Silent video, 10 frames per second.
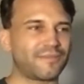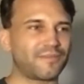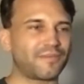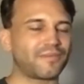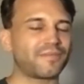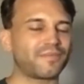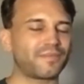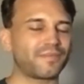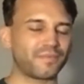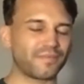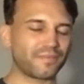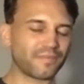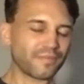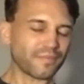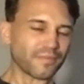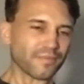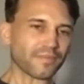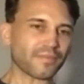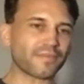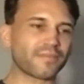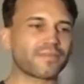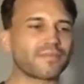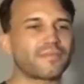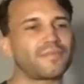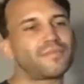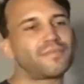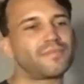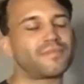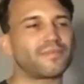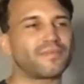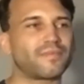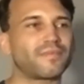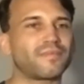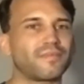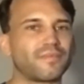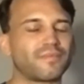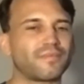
This person isn't speaking.